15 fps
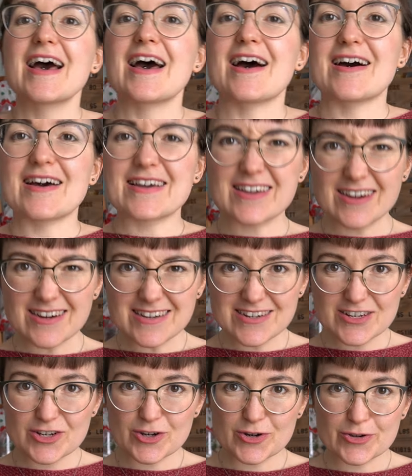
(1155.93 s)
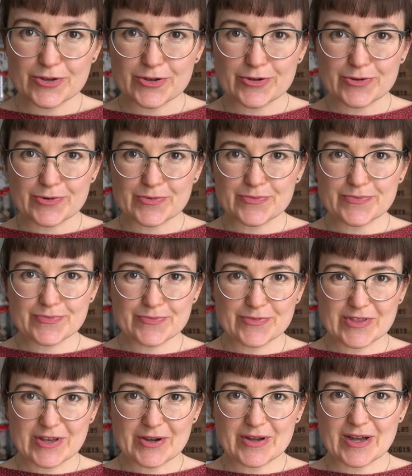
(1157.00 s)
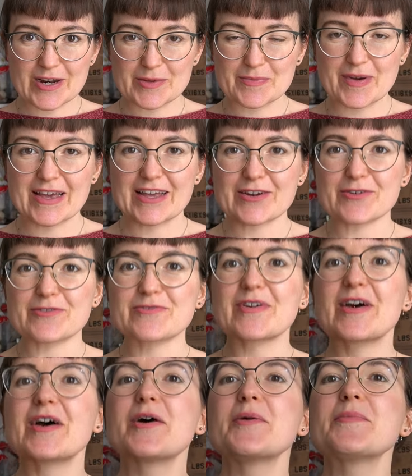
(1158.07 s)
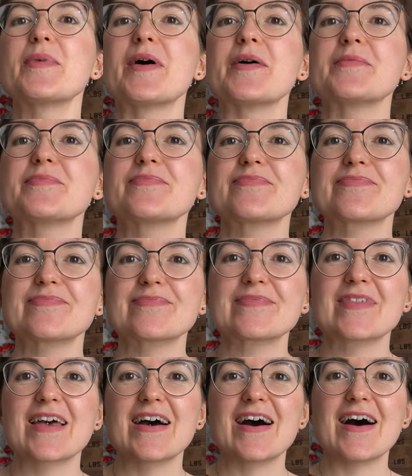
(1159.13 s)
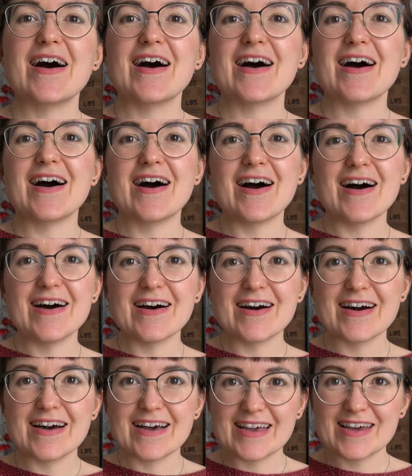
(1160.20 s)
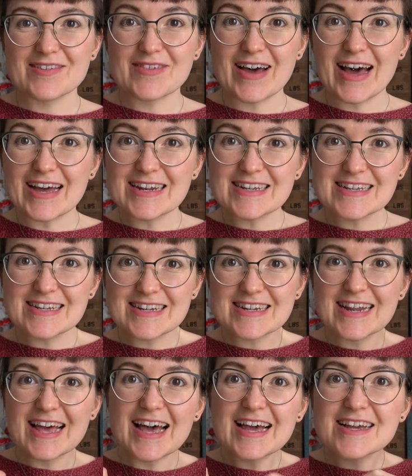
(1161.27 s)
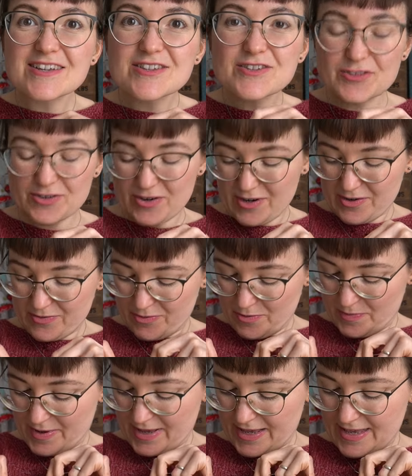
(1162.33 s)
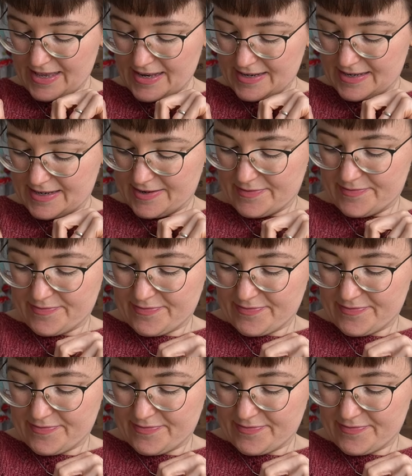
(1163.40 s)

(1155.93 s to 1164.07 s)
I can't show you without cutting my head off, but I have added an extra repeat.